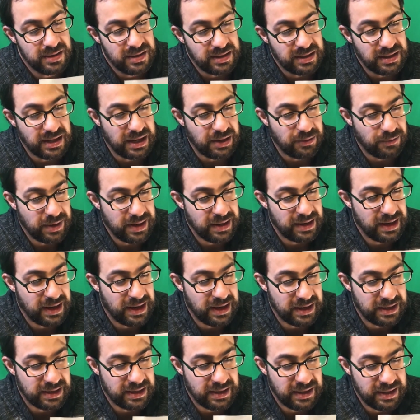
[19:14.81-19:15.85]
yeah, Red
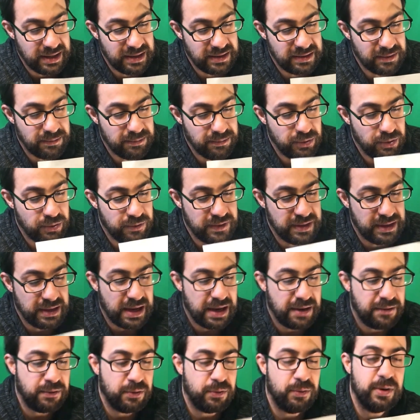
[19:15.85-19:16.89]
Line is a movie
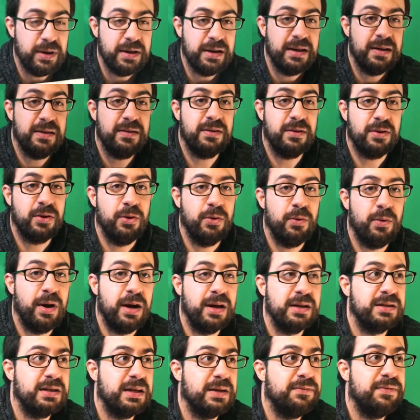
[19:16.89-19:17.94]
everyone needs to go
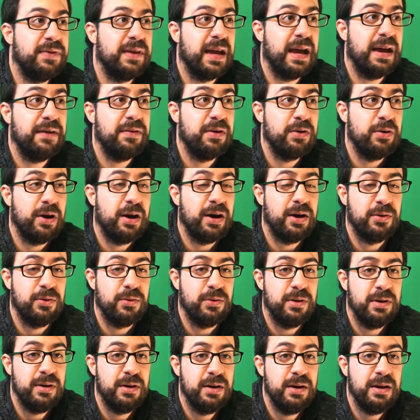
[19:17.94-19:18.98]
watch if they haven't gone
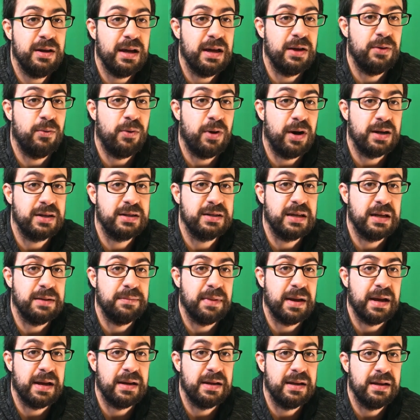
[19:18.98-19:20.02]
and watched it,
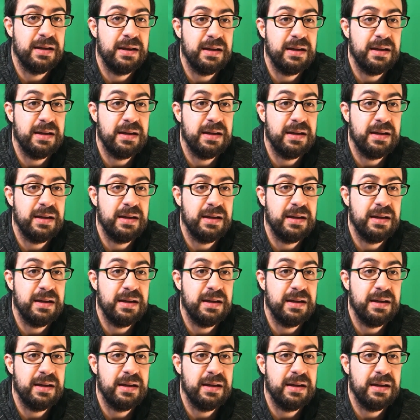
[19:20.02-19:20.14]
man.